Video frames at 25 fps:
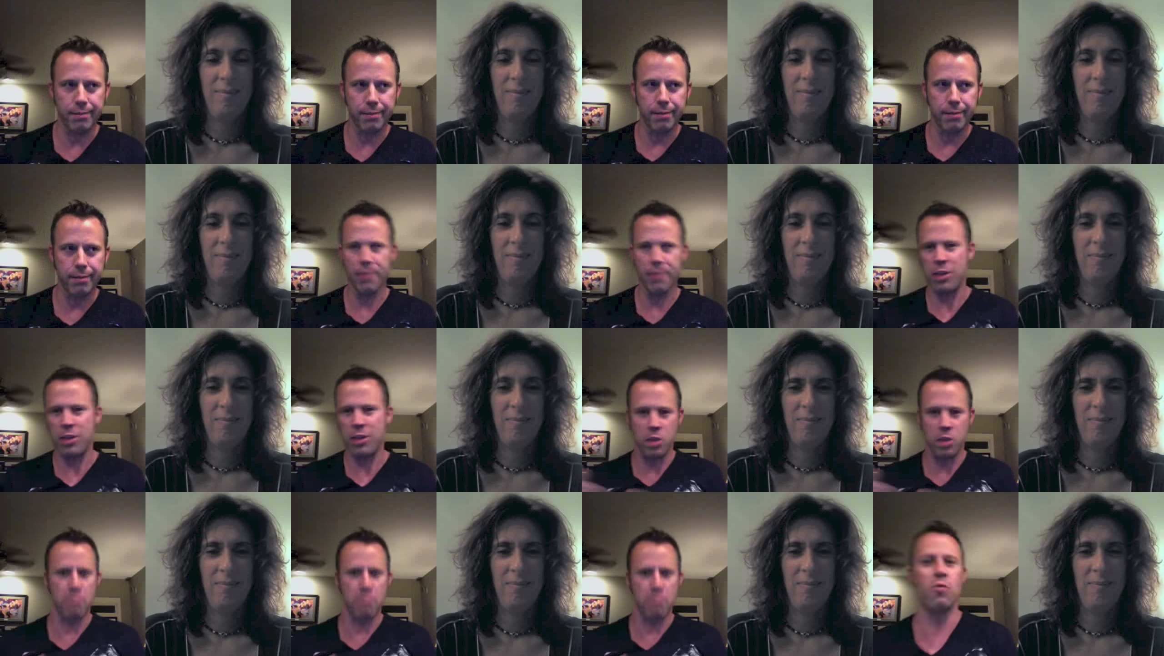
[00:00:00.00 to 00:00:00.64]
Speaker 1: and then
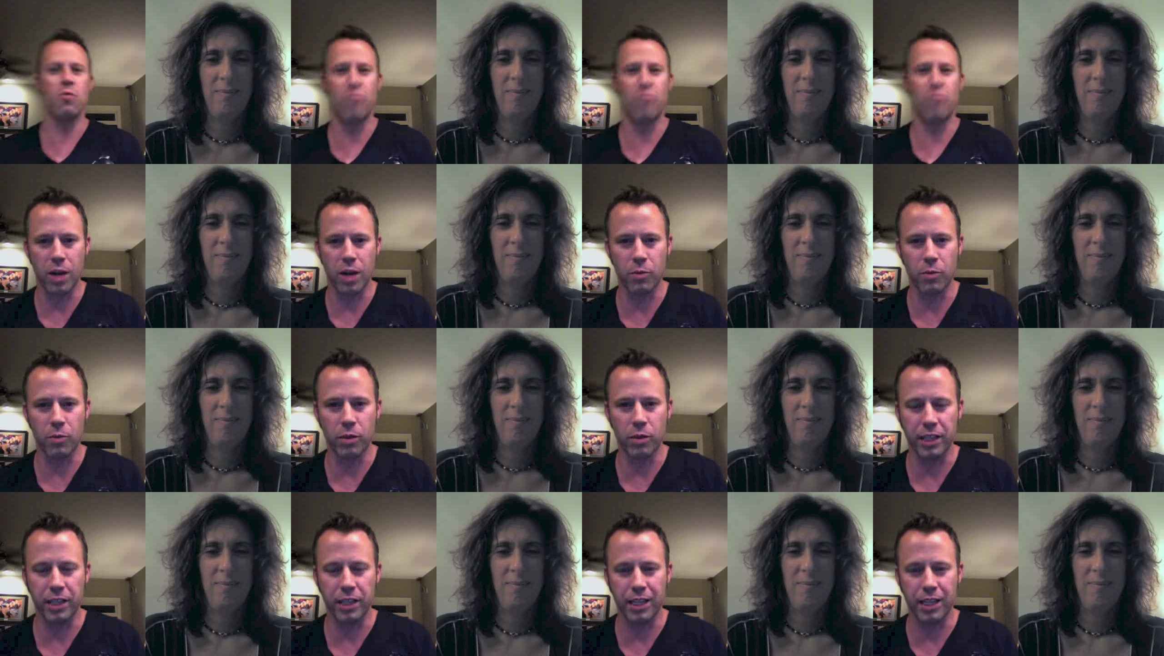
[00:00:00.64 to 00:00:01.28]
you move on
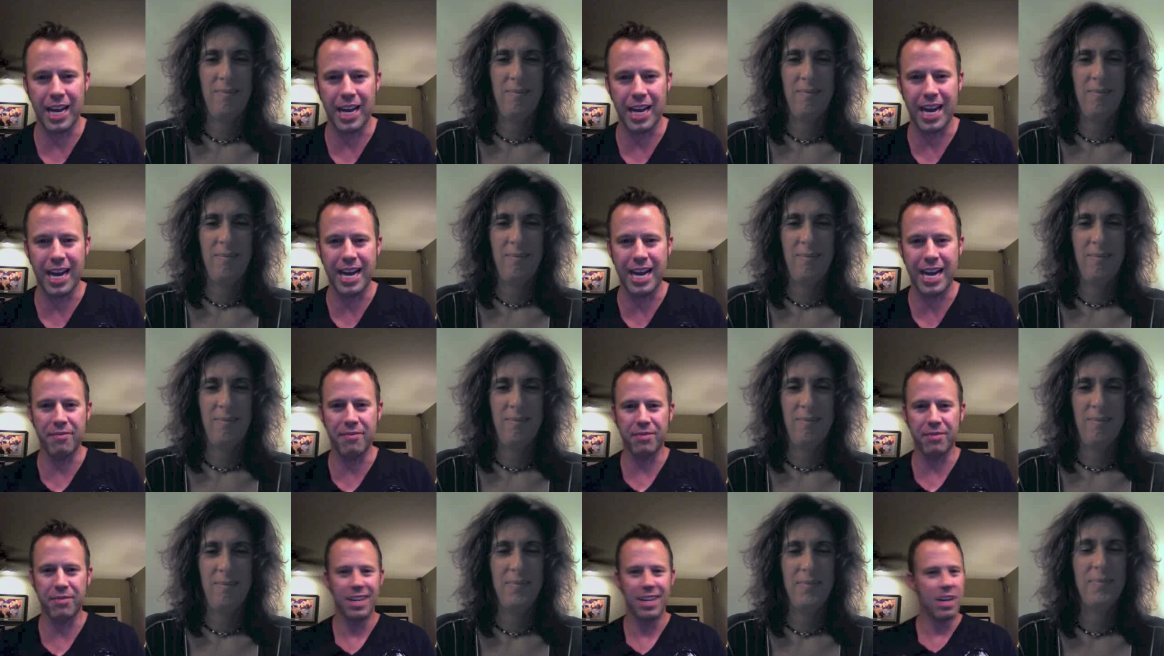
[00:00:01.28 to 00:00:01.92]
with your life.
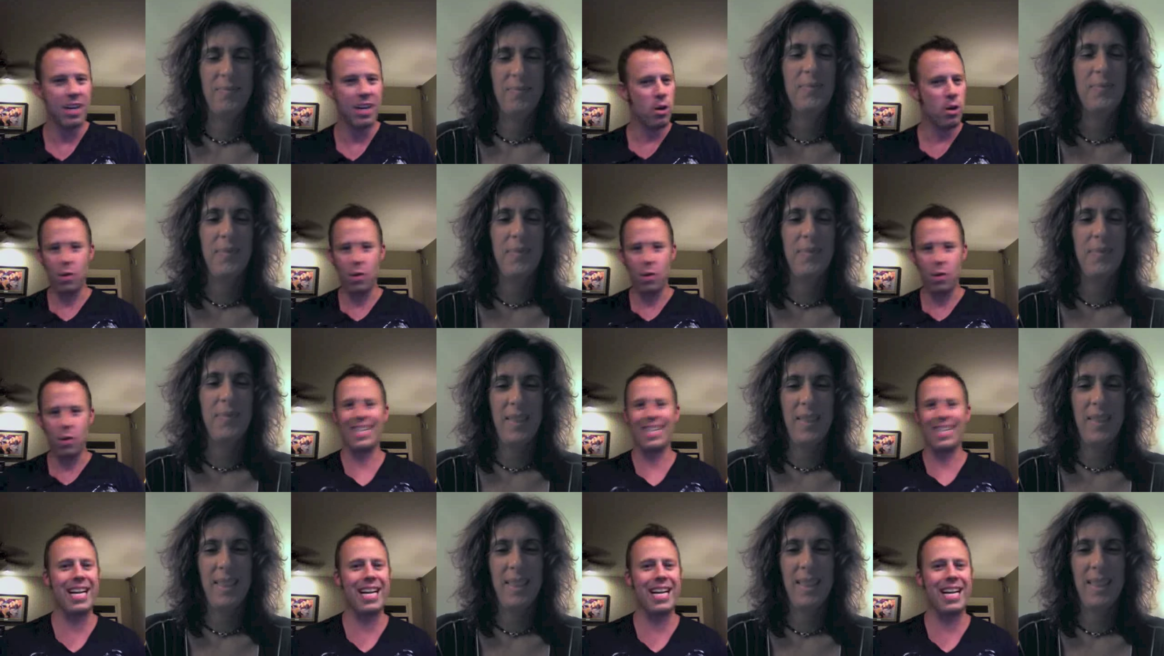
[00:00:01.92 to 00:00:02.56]

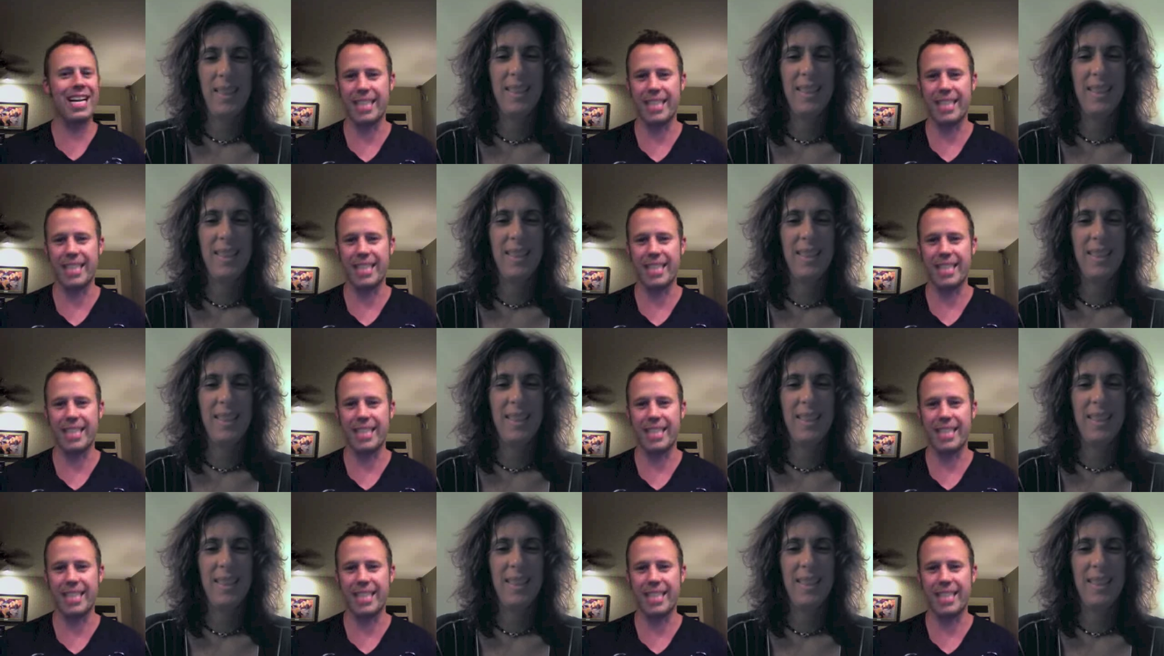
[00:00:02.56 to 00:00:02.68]
Wasn't like